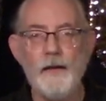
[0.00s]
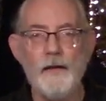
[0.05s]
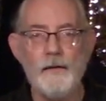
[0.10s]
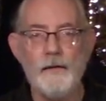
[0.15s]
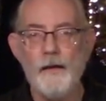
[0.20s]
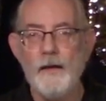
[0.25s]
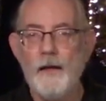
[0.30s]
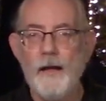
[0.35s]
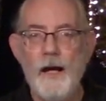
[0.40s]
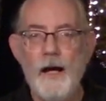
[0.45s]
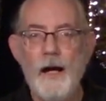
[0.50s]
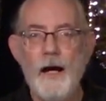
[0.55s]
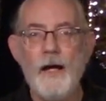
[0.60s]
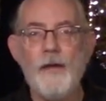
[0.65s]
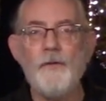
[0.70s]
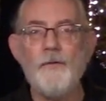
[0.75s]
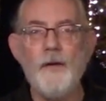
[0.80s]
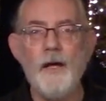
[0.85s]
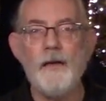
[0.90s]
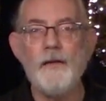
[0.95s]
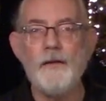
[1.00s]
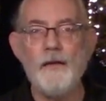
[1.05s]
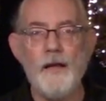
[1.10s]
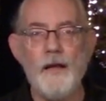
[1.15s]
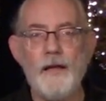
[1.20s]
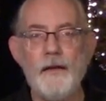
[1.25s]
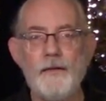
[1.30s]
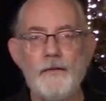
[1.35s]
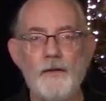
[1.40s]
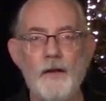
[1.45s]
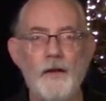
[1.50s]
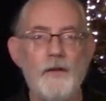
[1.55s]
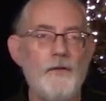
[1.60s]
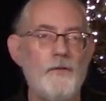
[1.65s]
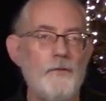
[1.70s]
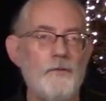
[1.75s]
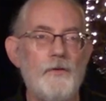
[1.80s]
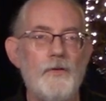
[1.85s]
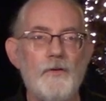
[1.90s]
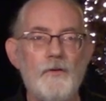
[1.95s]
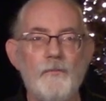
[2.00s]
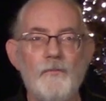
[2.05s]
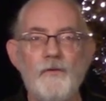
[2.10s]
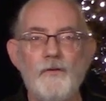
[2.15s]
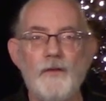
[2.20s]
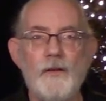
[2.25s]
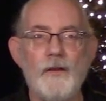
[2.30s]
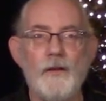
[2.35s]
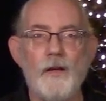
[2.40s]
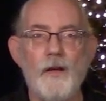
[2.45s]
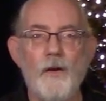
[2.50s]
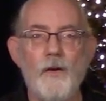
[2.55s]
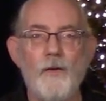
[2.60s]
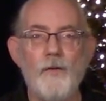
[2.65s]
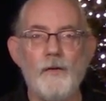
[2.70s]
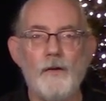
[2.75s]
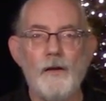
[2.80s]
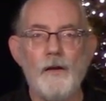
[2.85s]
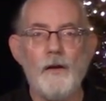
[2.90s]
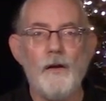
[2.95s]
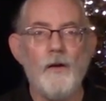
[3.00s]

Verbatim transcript: i how do i light a youtube video